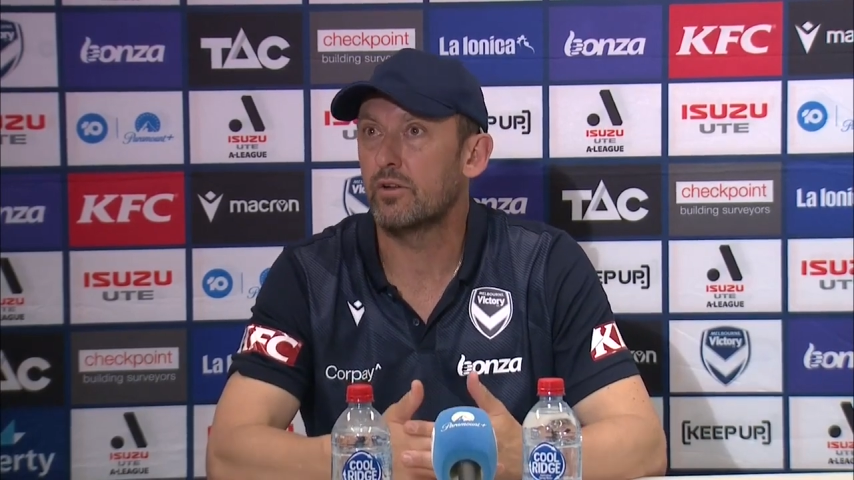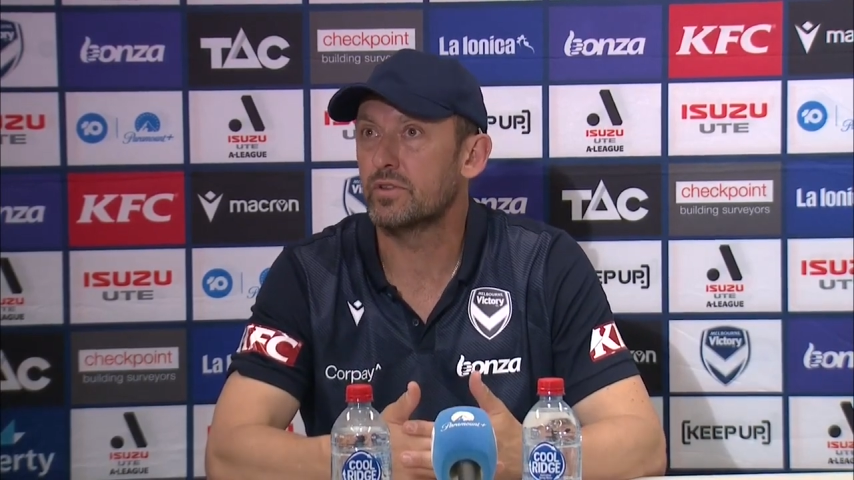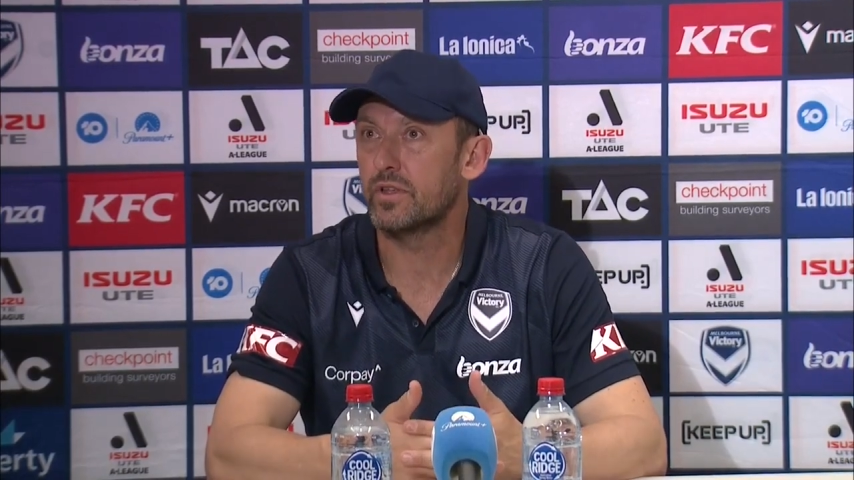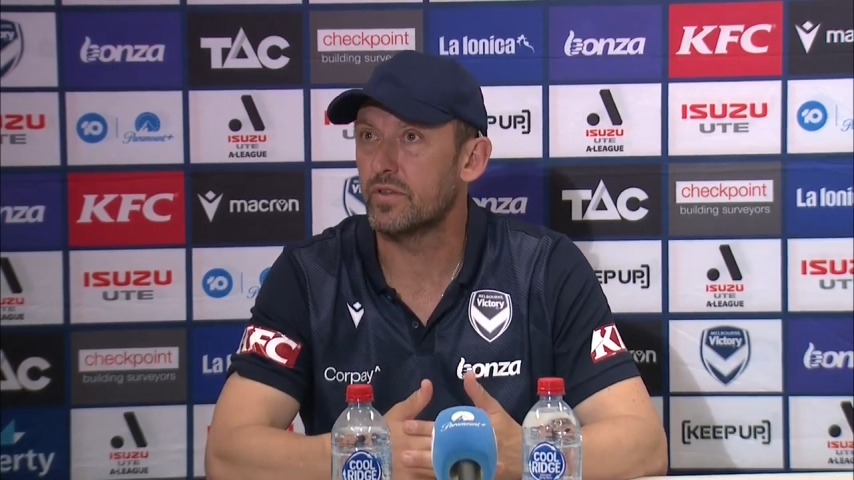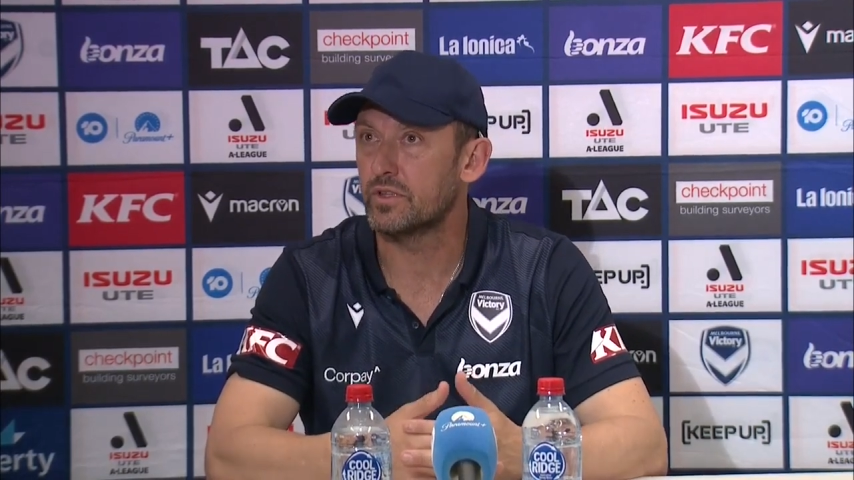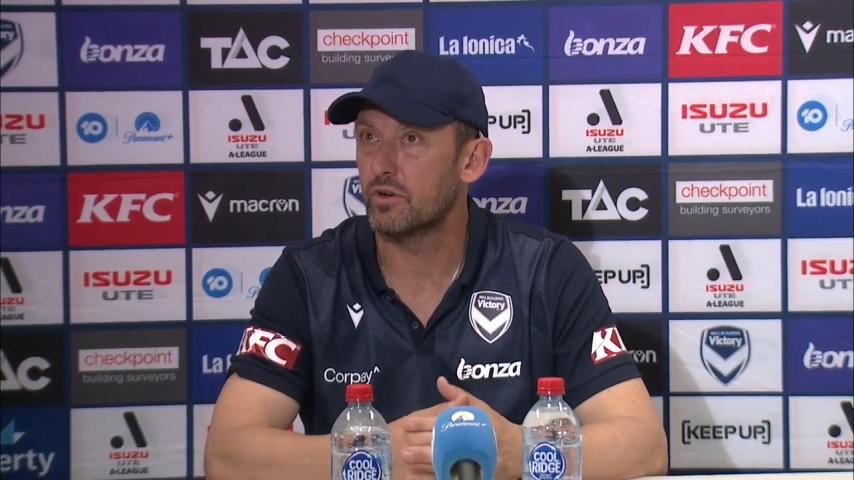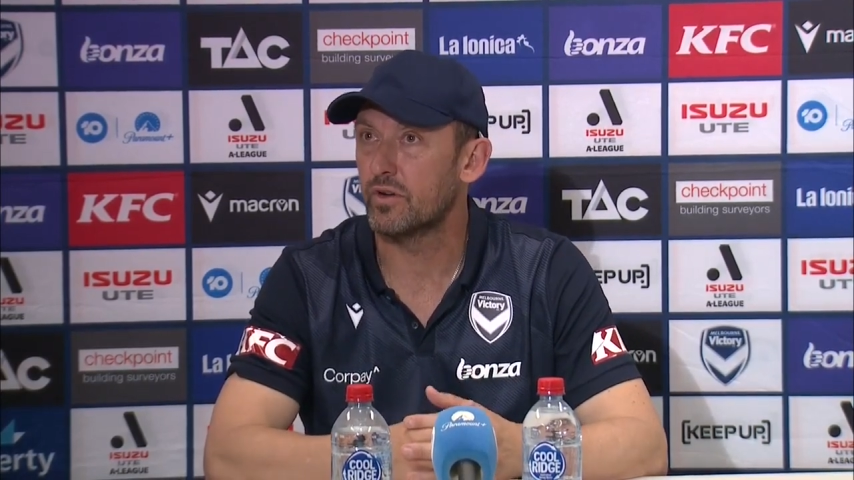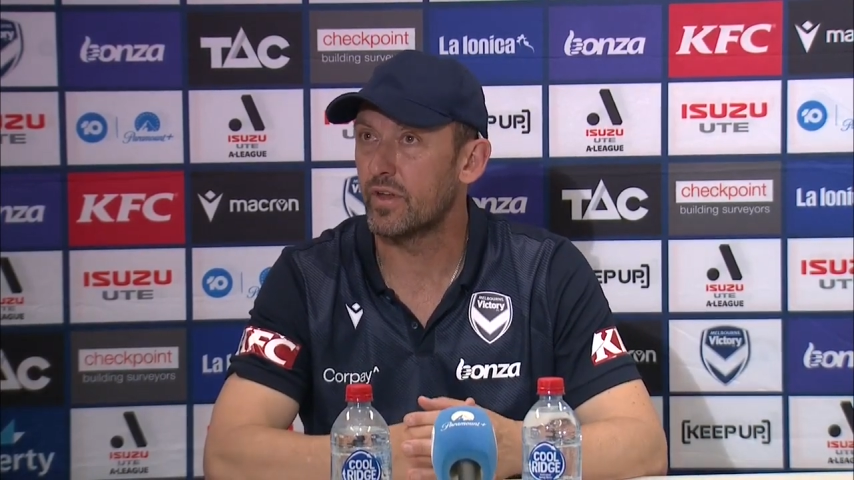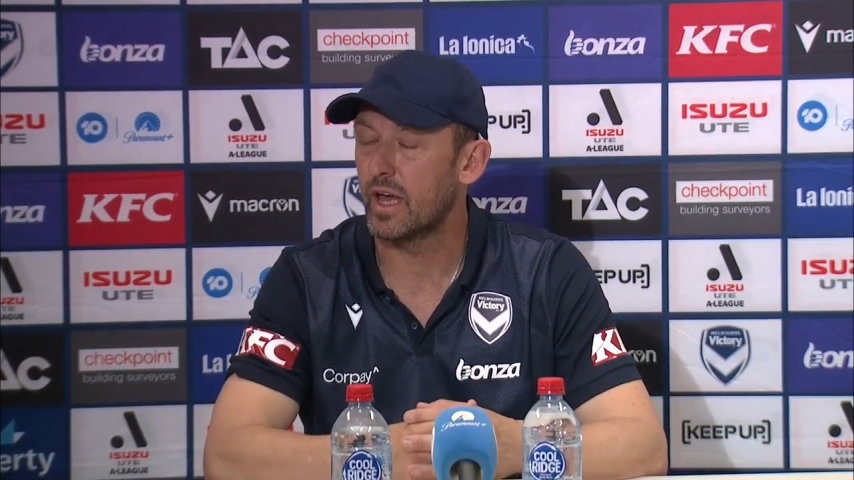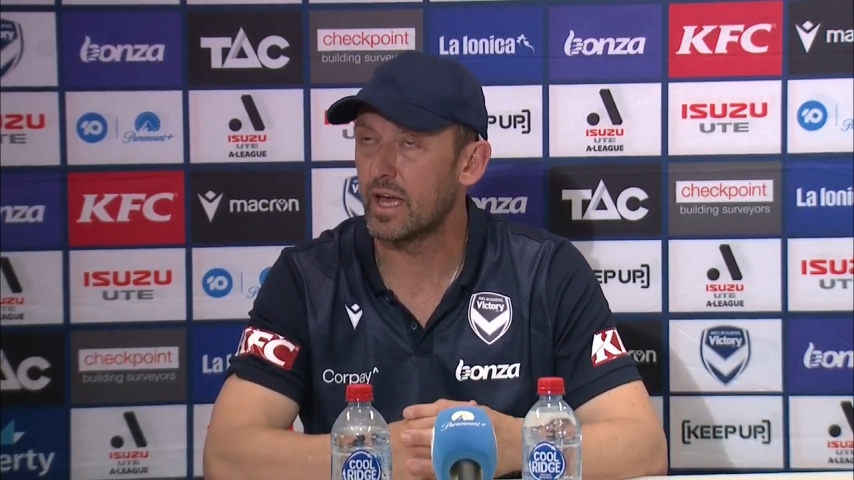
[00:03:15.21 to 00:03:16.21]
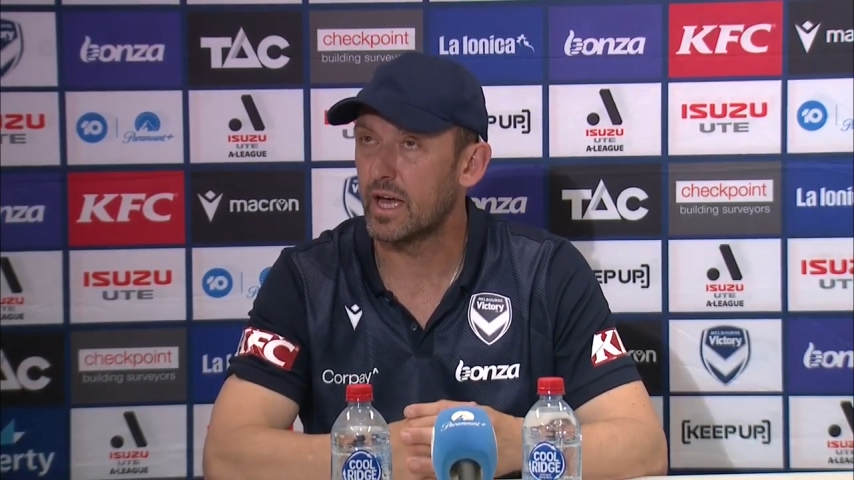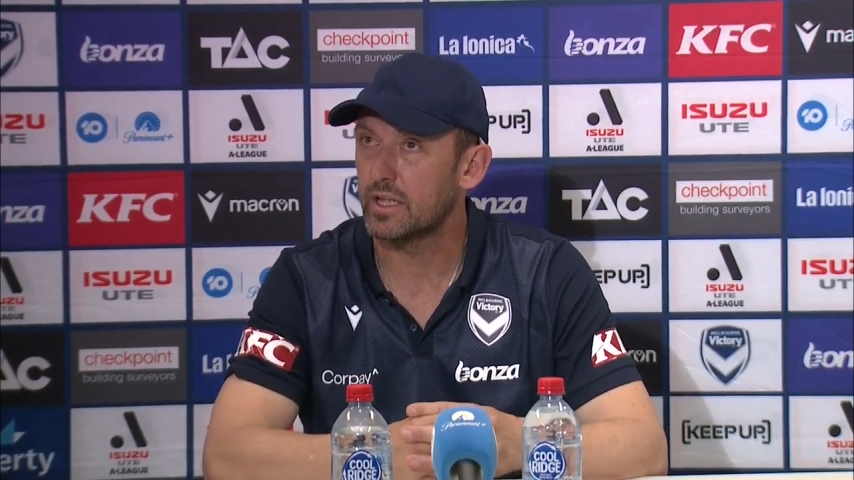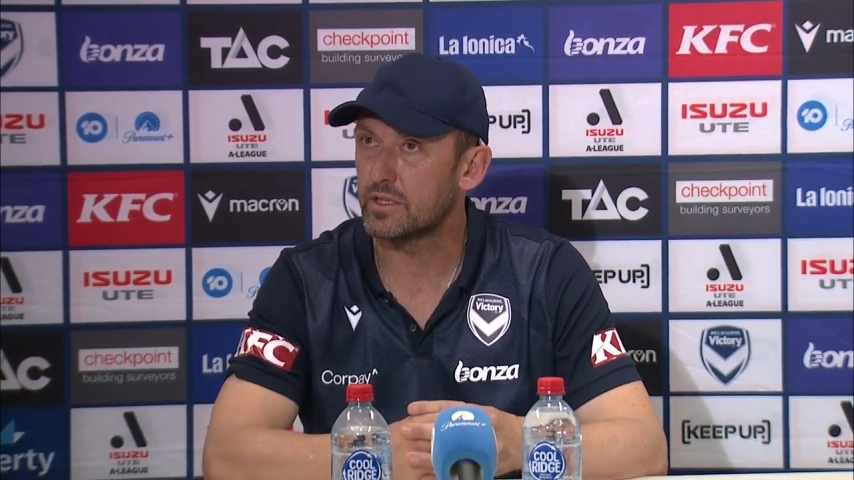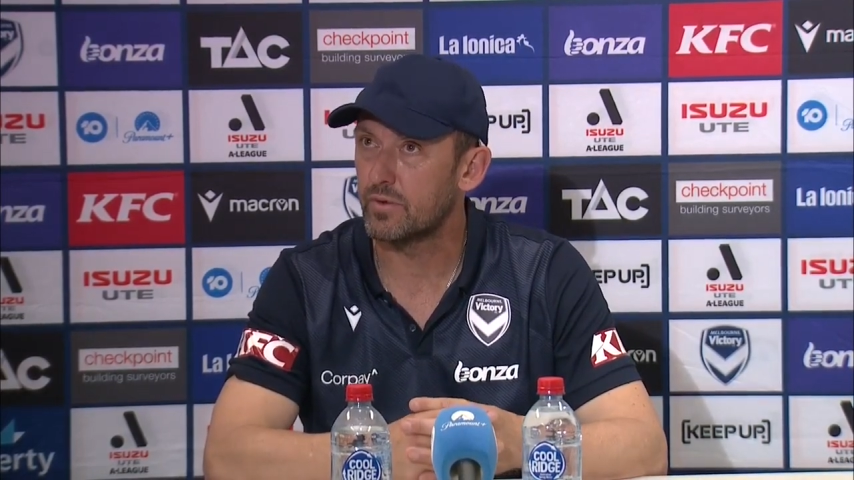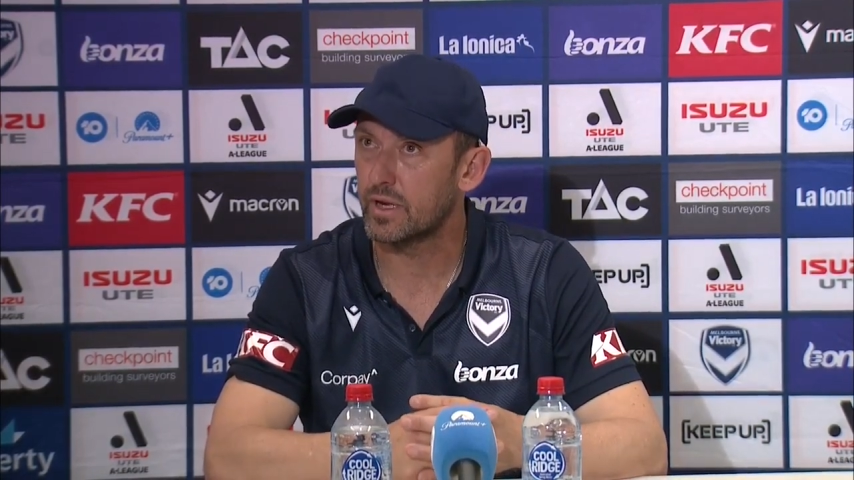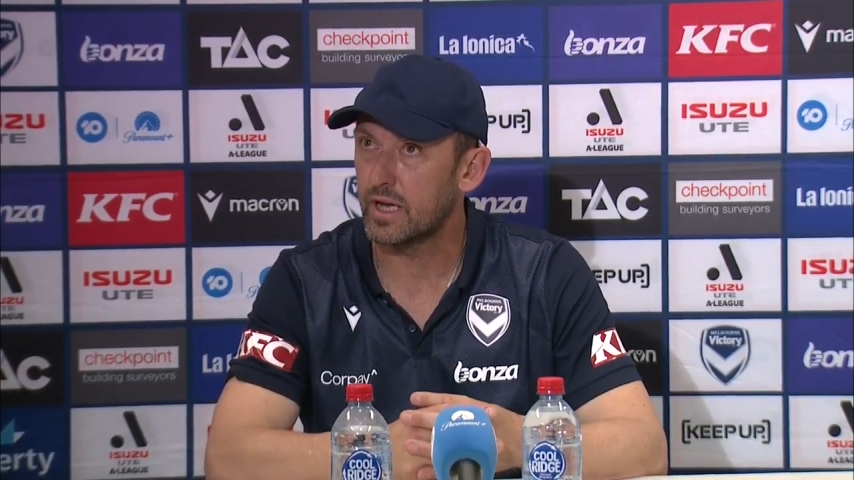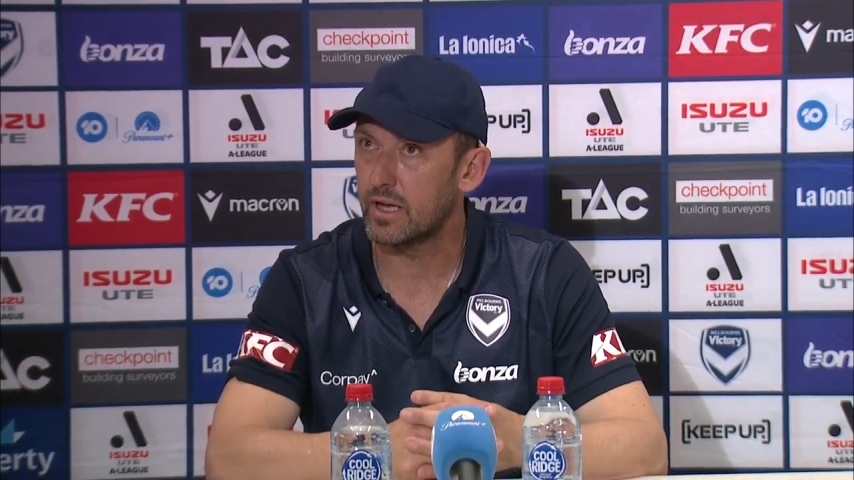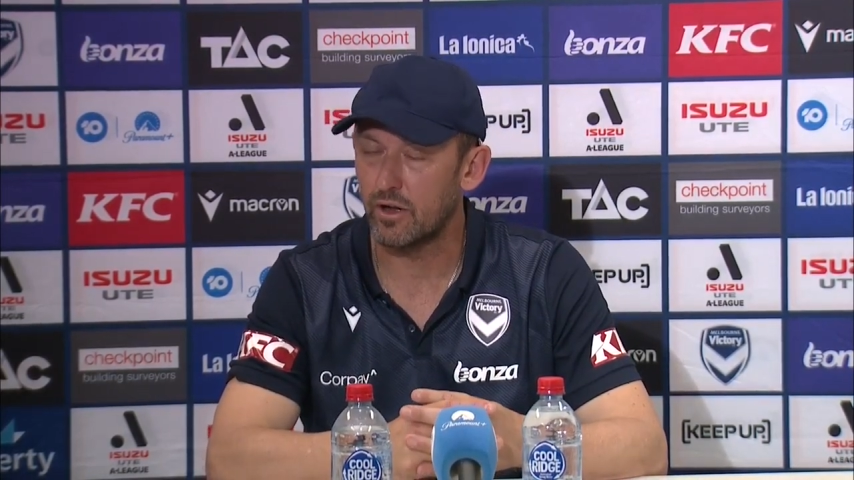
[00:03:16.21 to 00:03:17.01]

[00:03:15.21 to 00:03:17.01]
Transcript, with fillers: Obviously, if he's gone to VAR, it's a red card.